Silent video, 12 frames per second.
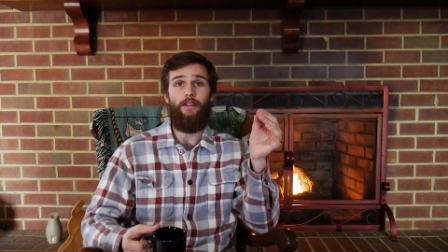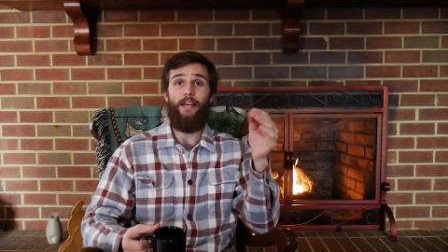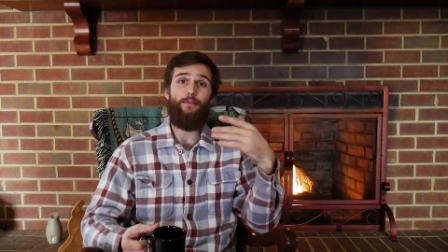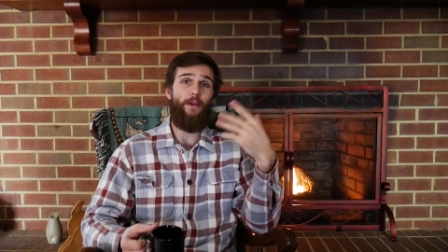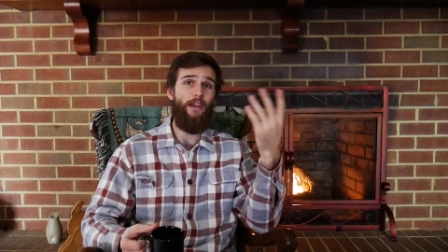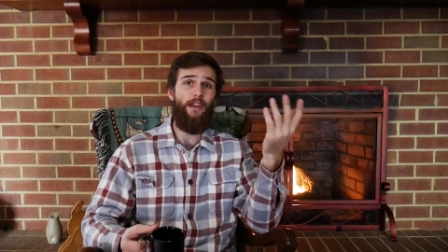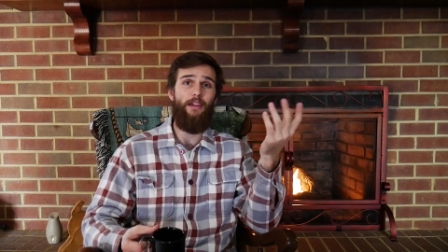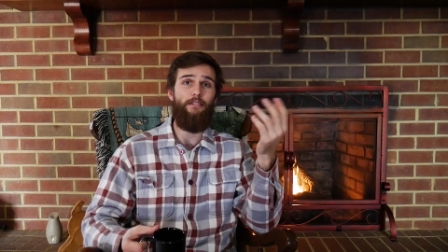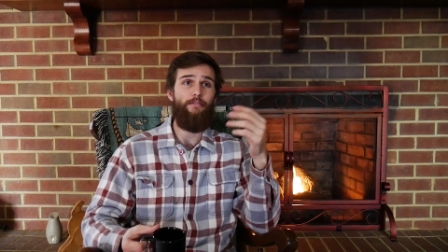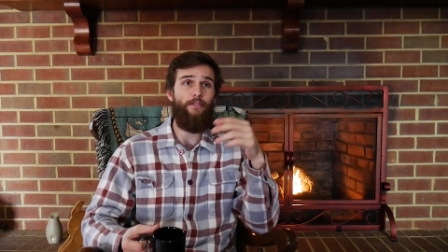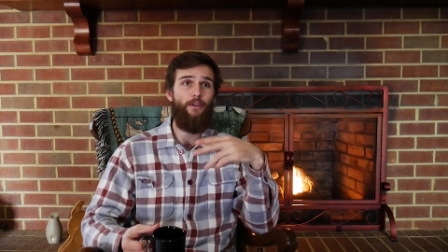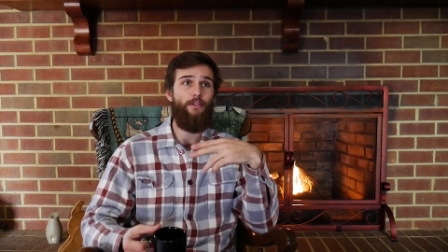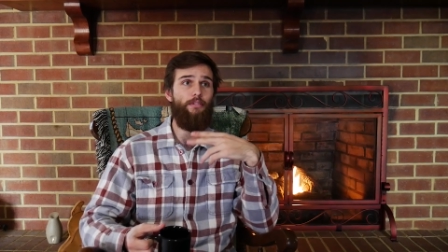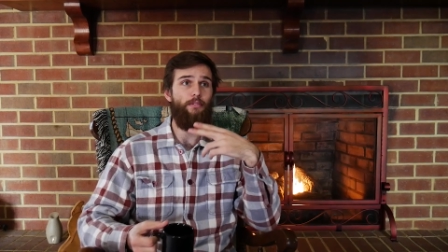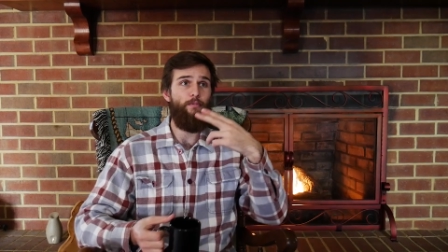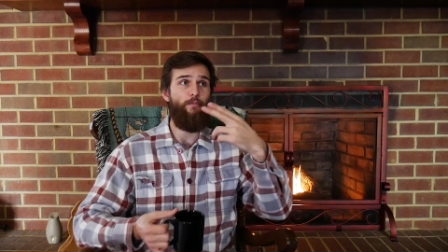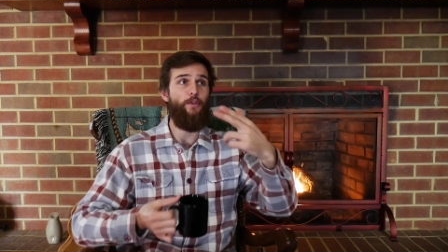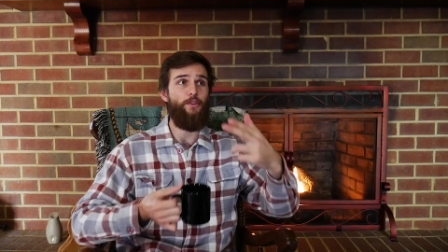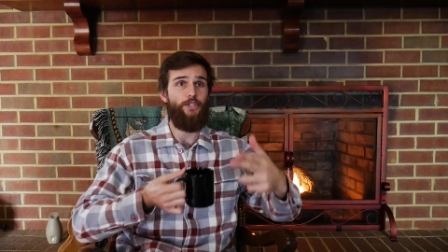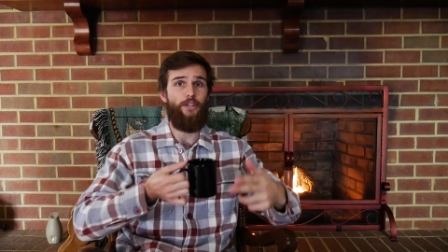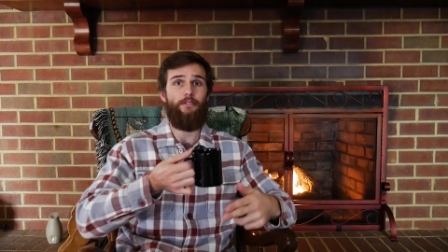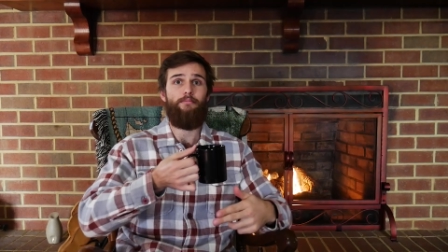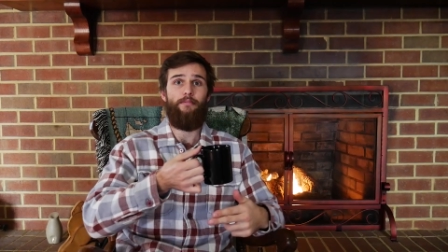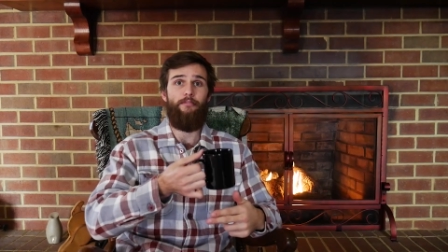And that's what I did for
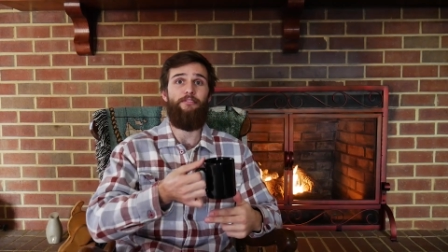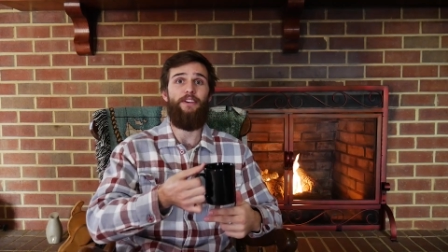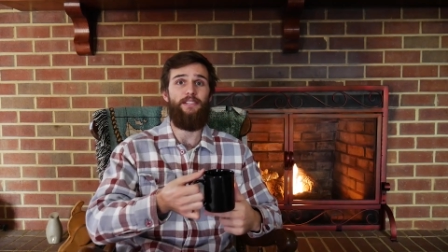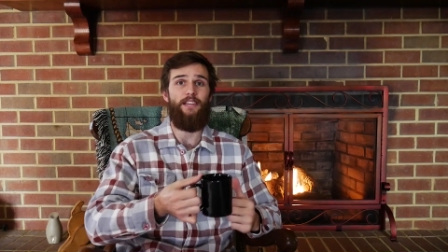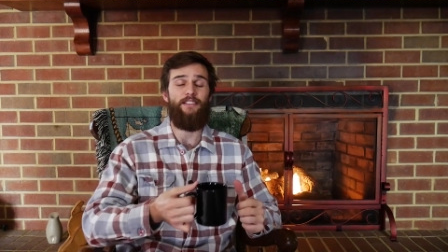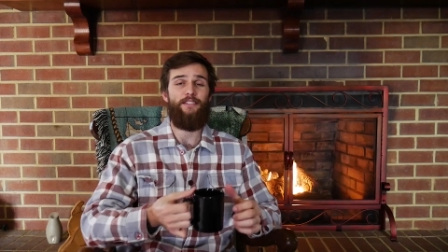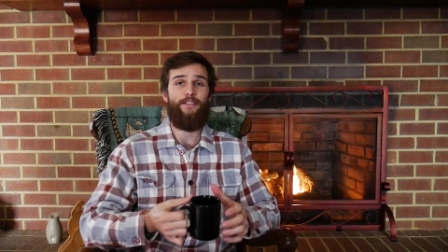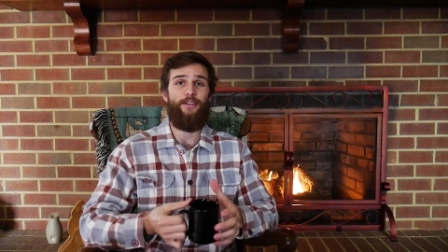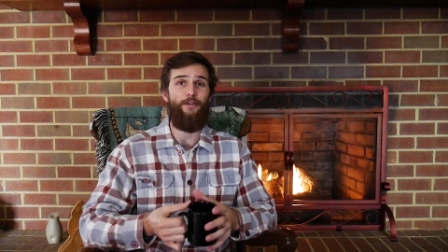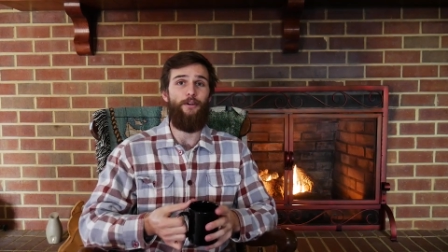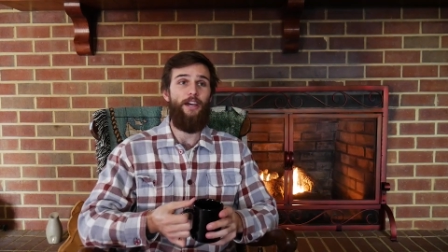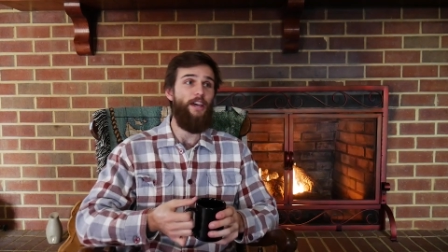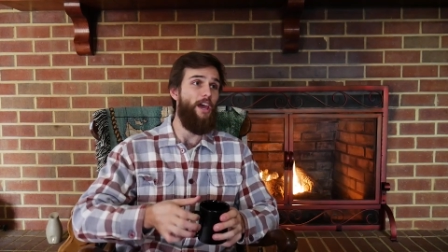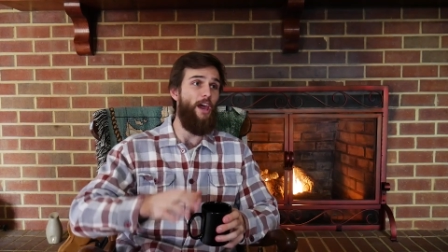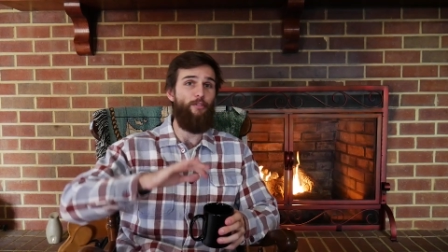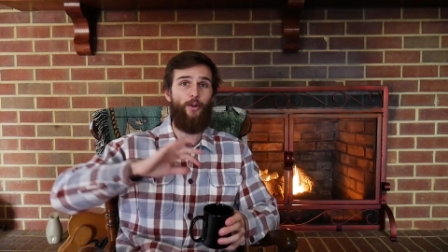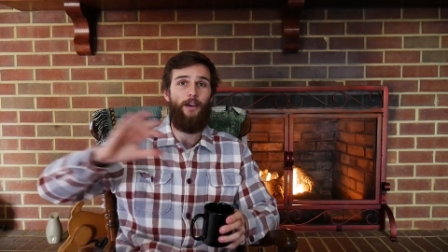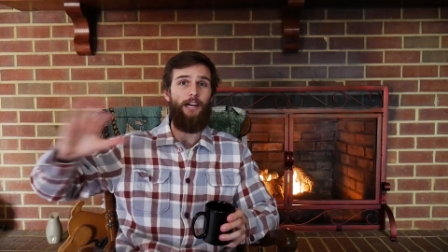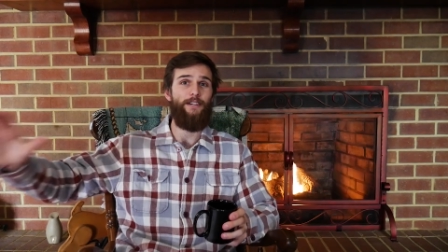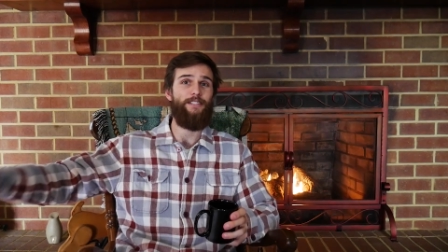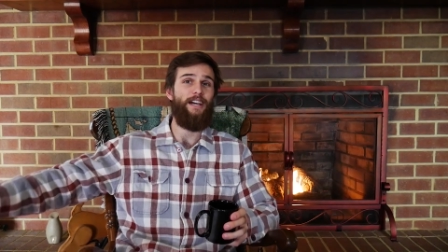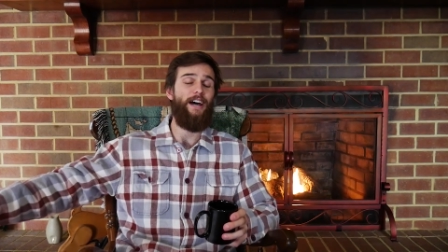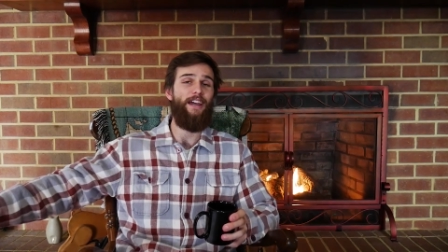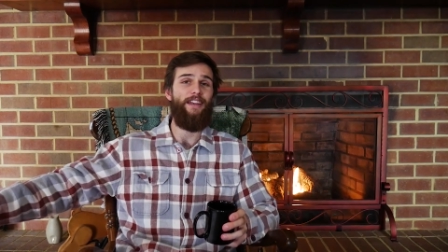future visits to everywhere
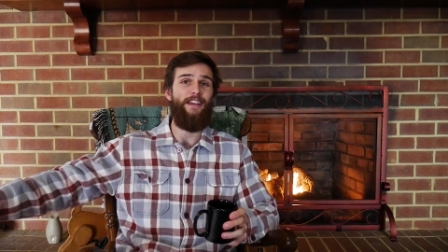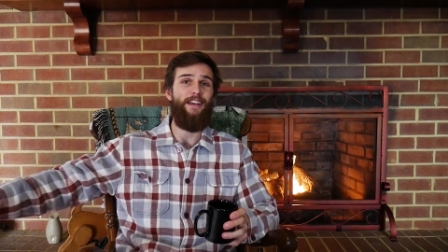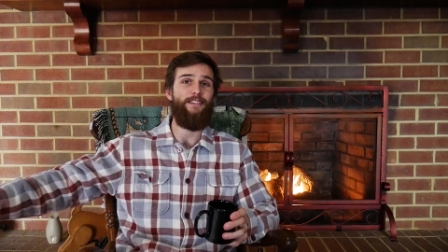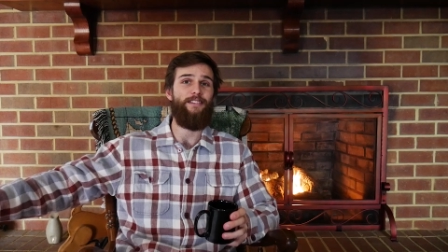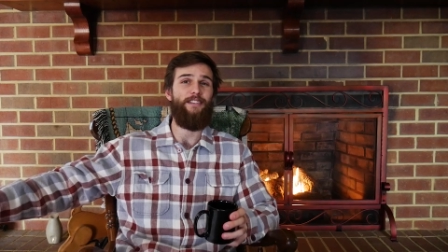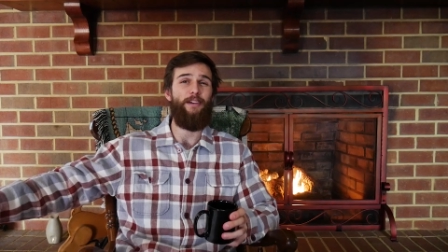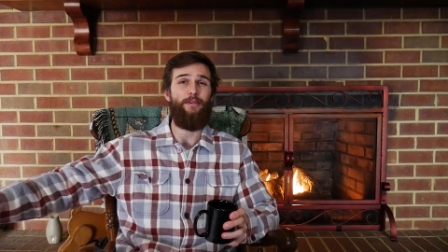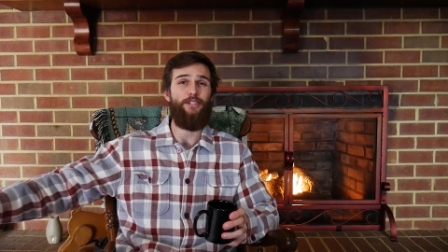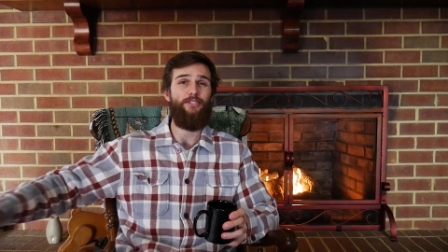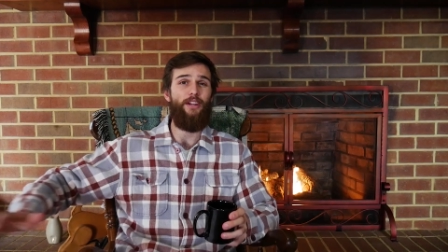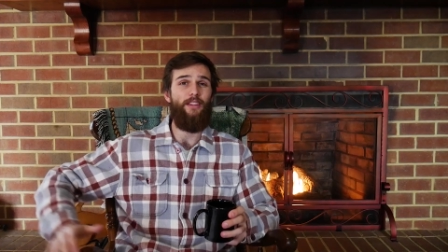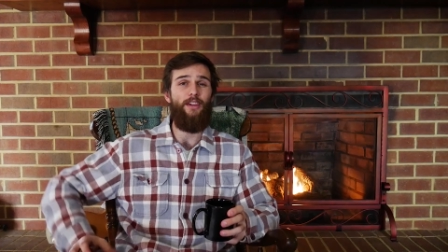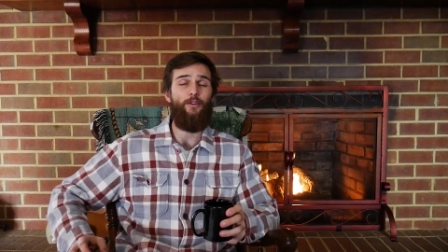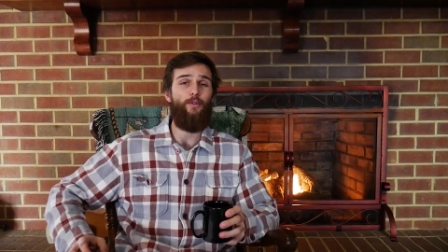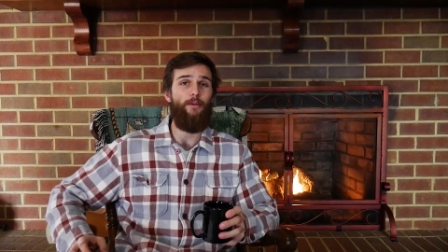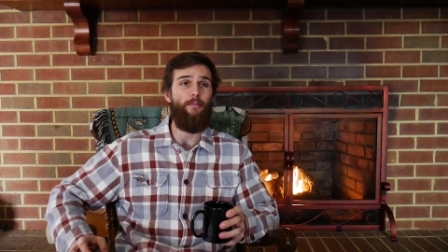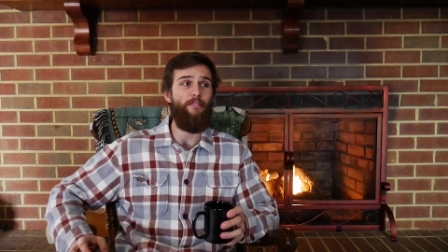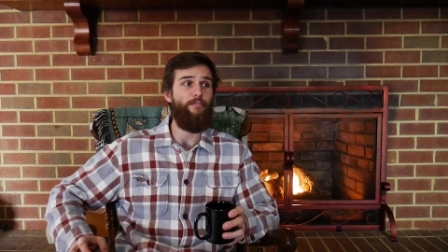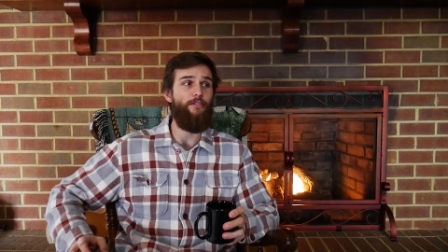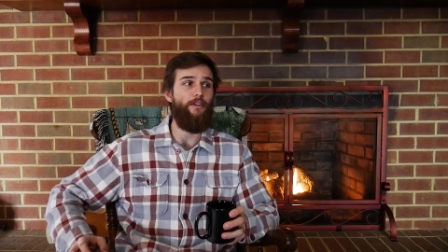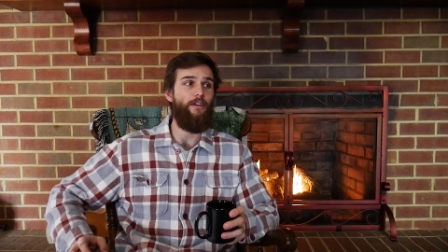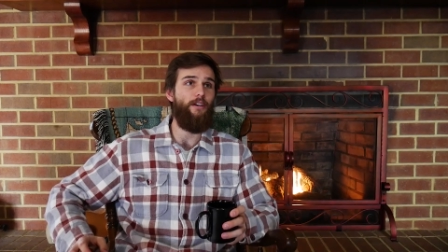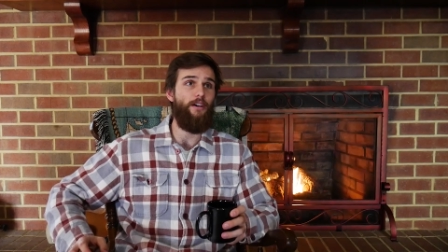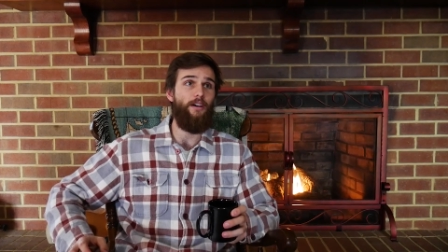else I needed to demonstrate the equipment
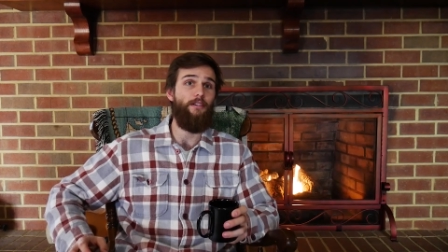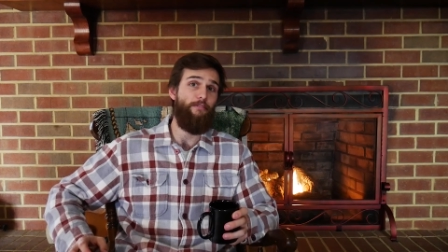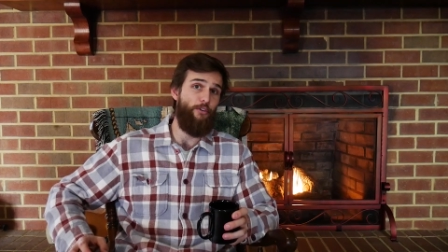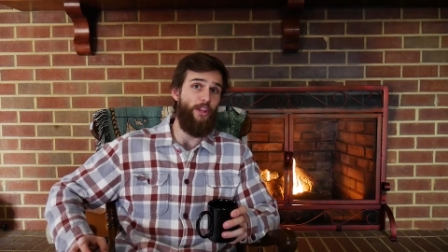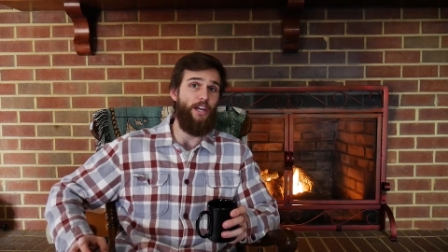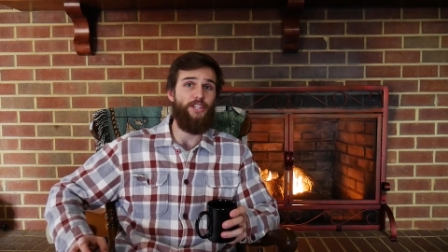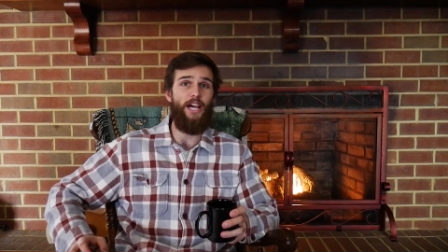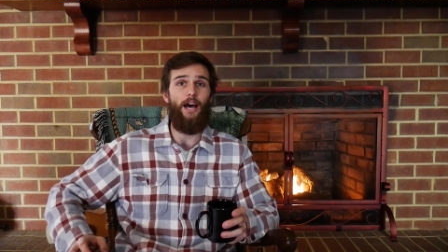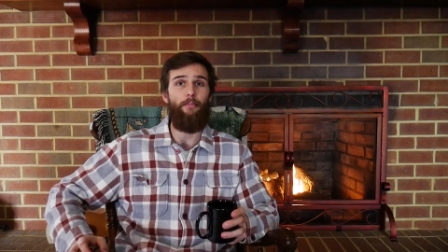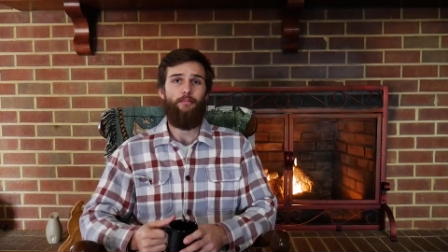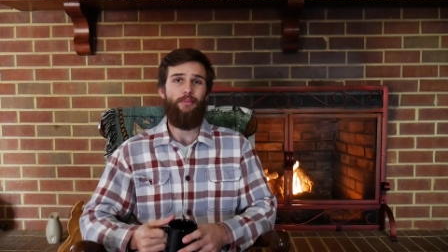for uh, for that job.